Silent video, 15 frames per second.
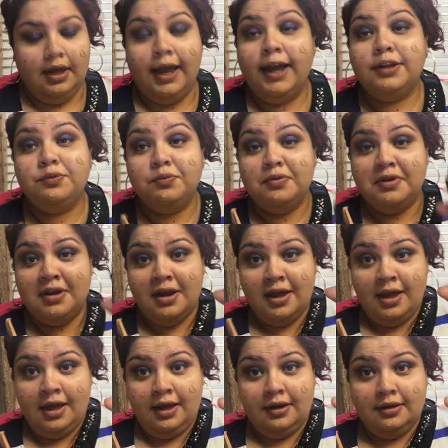I do
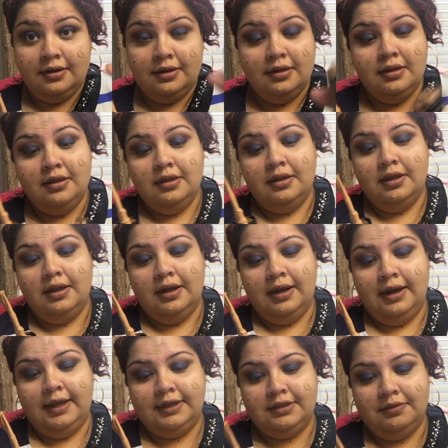not like